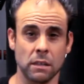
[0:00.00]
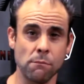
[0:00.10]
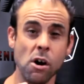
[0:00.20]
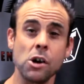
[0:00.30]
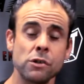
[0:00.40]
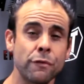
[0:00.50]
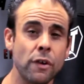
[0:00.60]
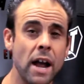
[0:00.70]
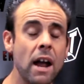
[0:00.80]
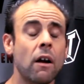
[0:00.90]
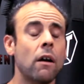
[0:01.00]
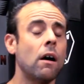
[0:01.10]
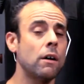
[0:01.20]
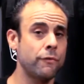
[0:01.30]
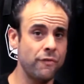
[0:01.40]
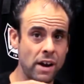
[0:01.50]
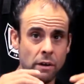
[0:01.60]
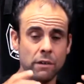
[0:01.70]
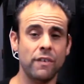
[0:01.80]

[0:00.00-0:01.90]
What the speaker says: The margin for error are very,